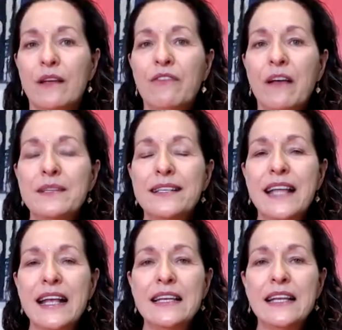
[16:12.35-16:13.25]
if I'm
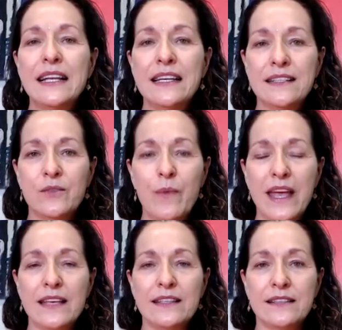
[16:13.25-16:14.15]
standing in a
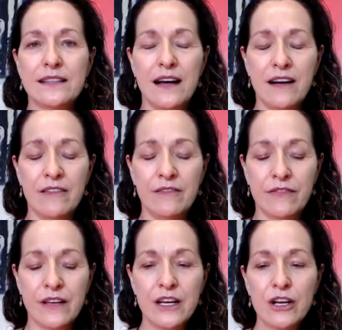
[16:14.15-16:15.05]
space of
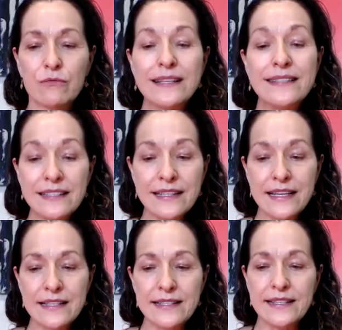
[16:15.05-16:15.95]

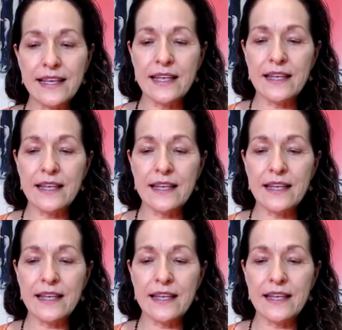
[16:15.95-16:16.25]
resiliency,